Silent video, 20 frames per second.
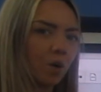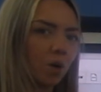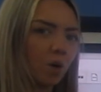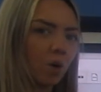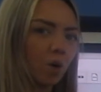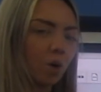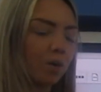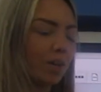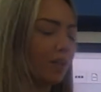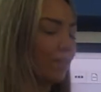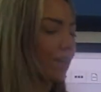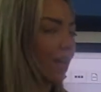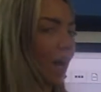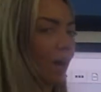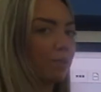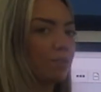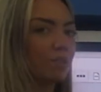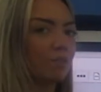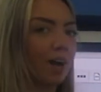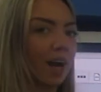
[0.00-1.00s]
or even
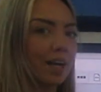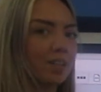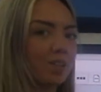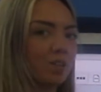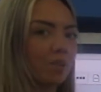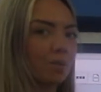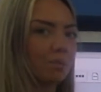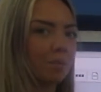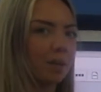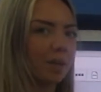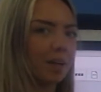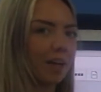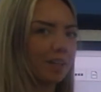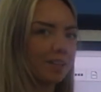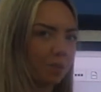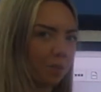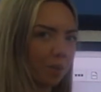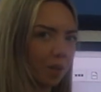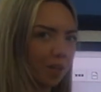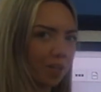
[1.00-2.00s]
how to write a number as
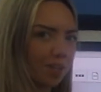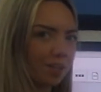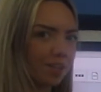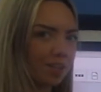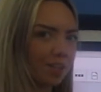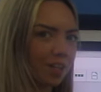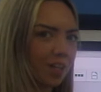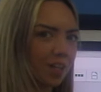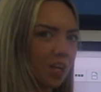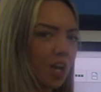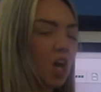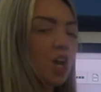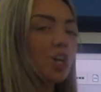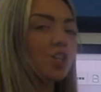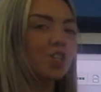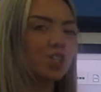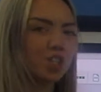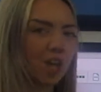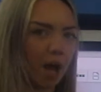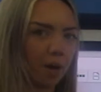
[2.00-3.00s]
a word.
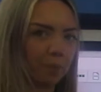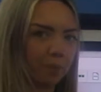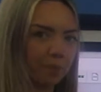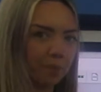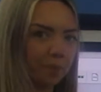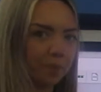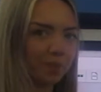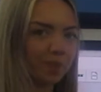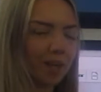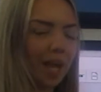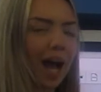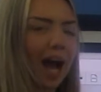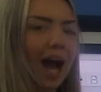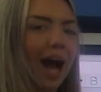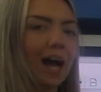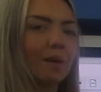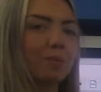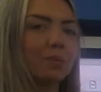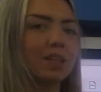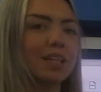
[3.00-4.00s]
So
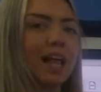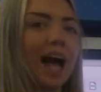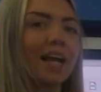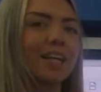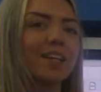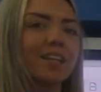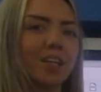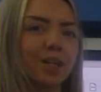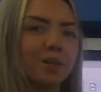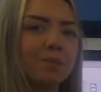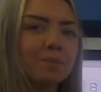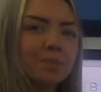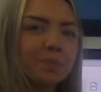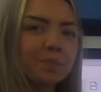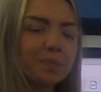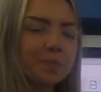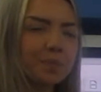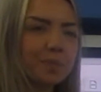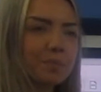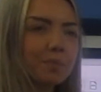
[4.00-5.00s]
I would like you
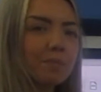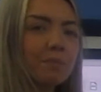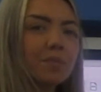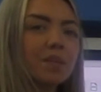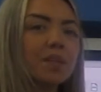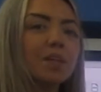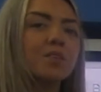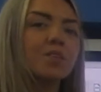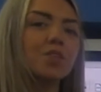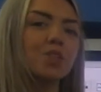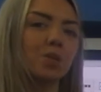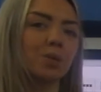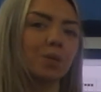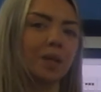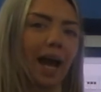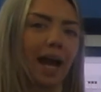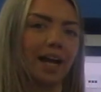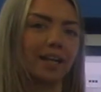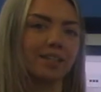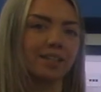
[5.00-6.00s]
to
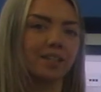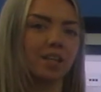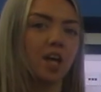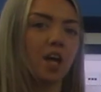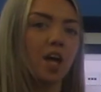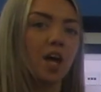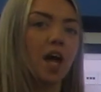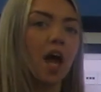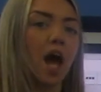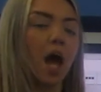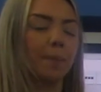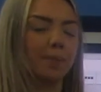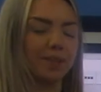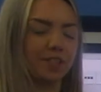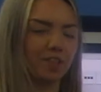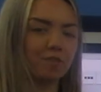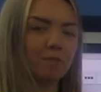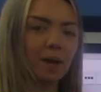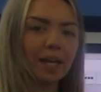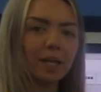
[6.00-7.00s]
get a
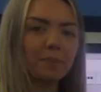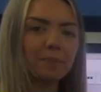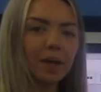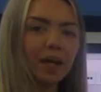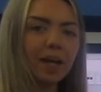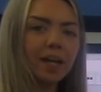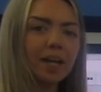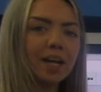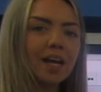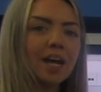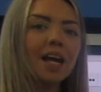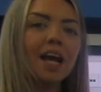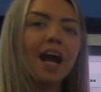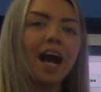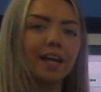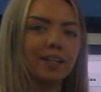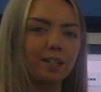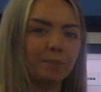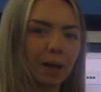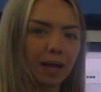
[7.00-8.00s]
piece of paper
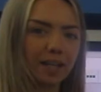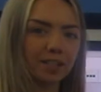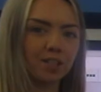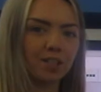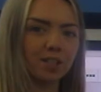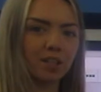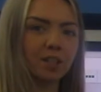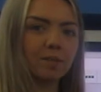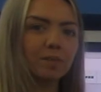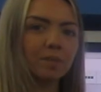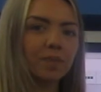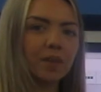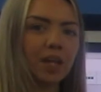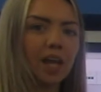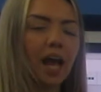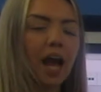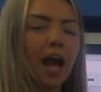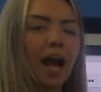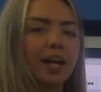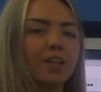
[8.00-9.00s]
and a pencil
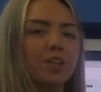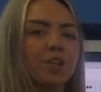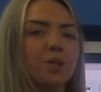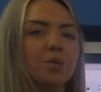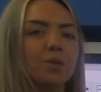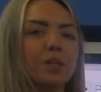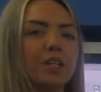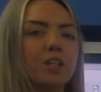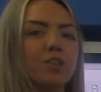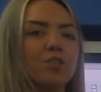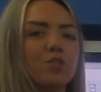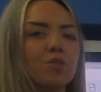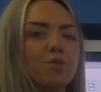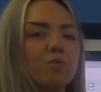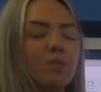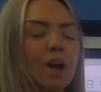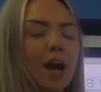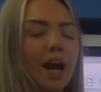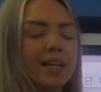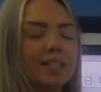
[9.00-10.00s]
and you need to
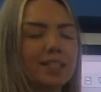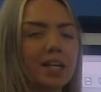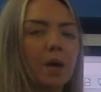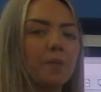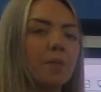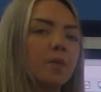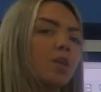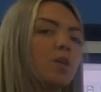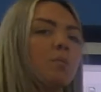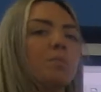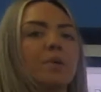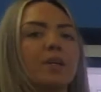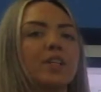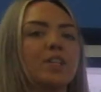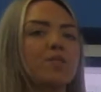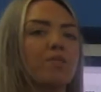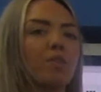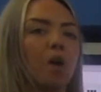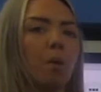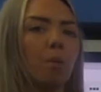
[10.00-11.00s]
write down the numbers
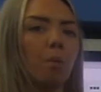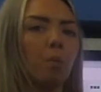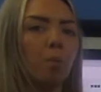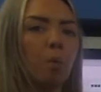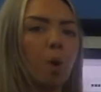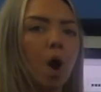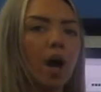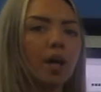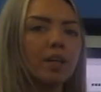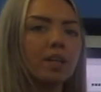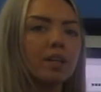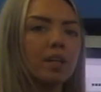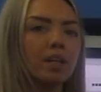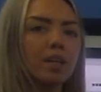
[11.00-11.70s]
from 1